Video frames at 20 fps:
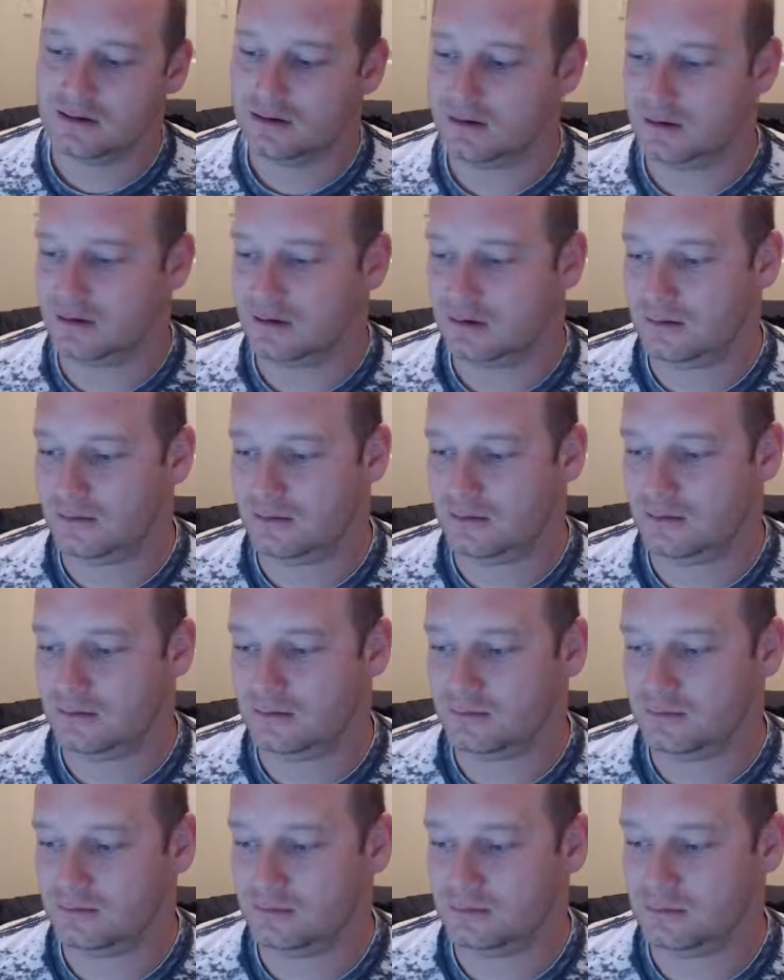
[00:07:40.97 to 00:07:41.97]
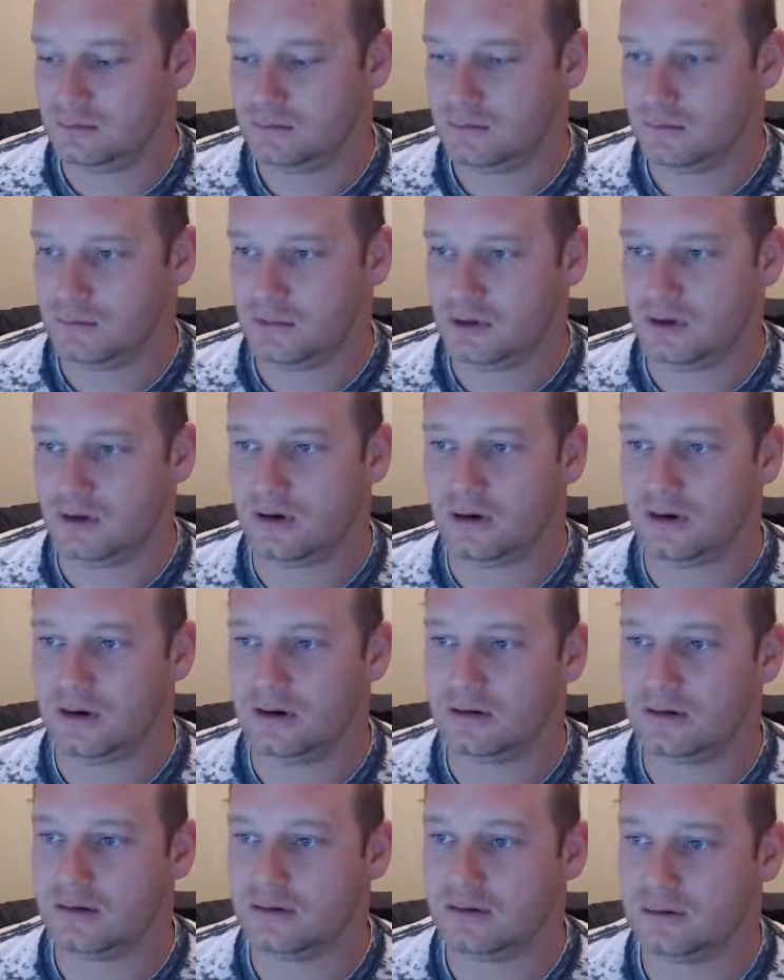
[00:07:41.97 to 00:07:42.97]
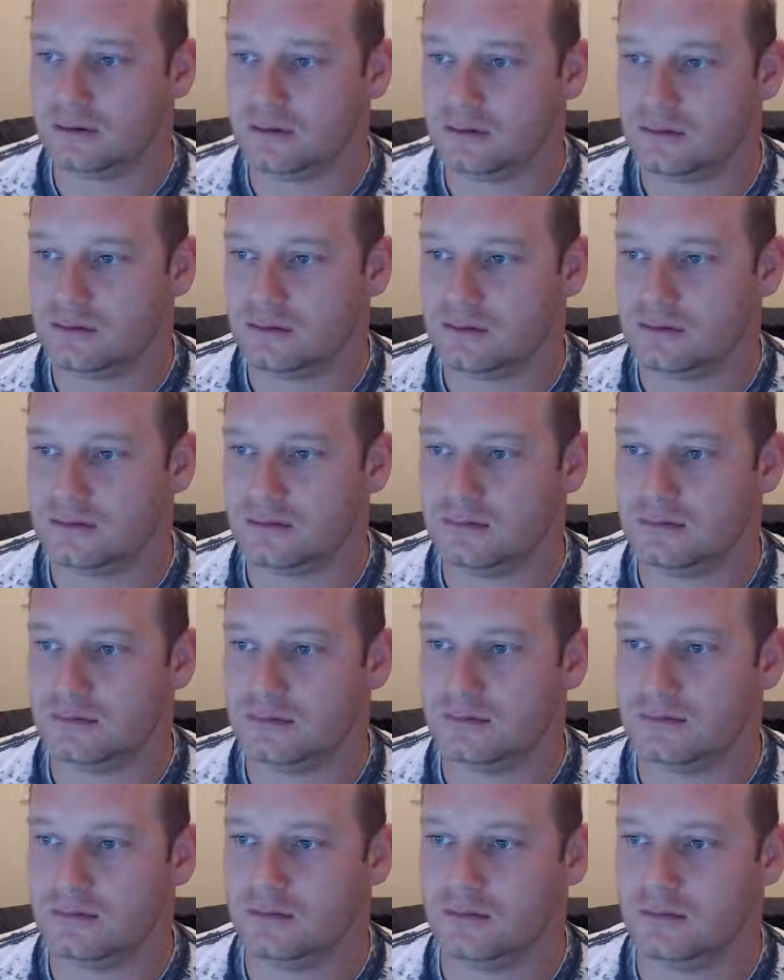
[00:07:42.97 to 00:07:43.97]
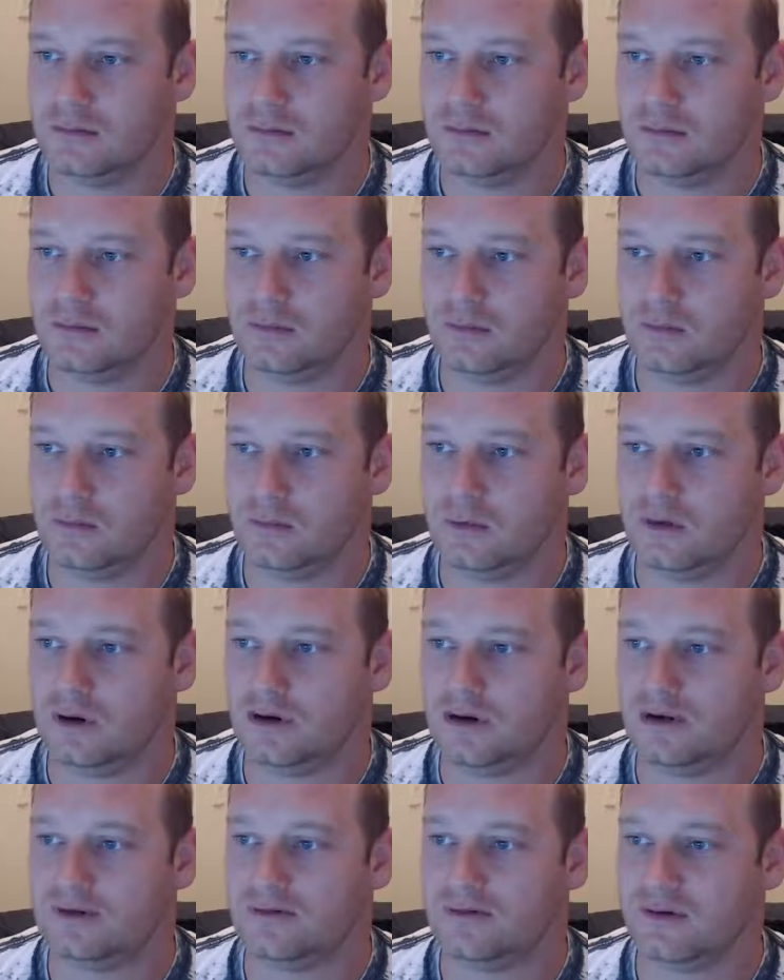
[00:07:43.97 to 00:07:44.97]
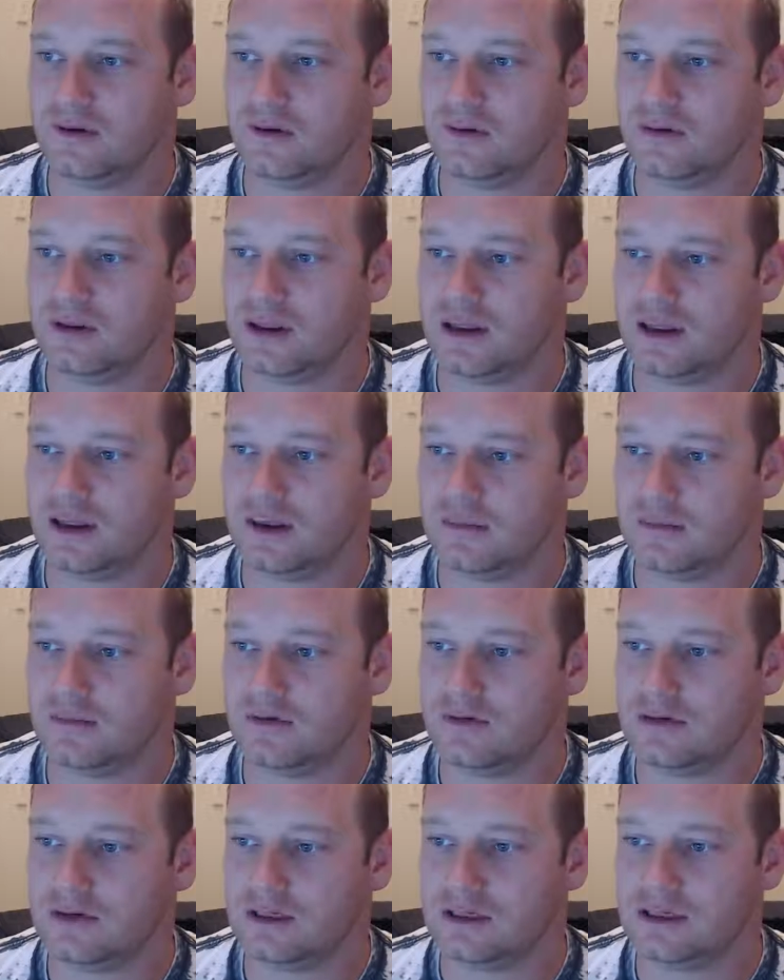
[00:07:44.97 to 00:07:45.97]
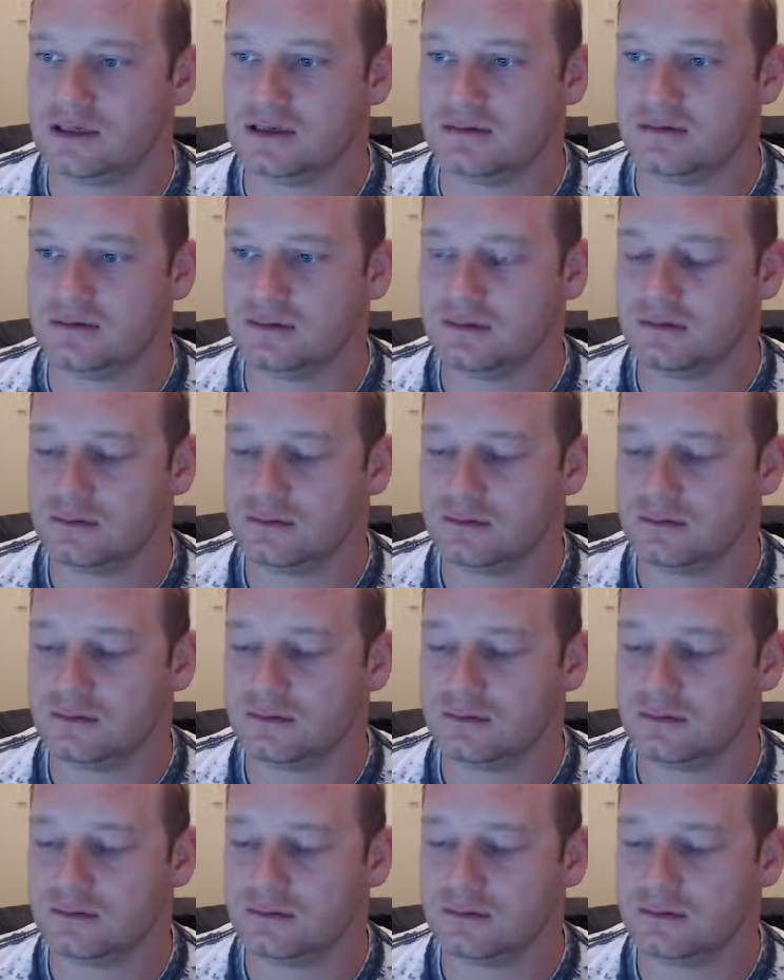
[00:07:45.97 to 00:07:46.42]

God, what is all the games? Jeez.